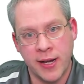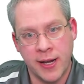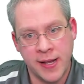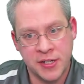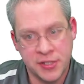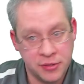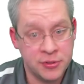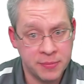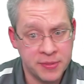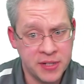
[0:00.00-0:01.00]
and actually do
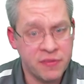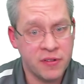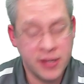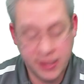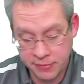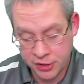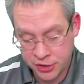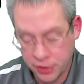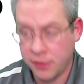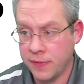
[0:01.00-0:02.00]
something different, and I'm going to show
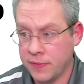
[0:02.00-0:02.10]
you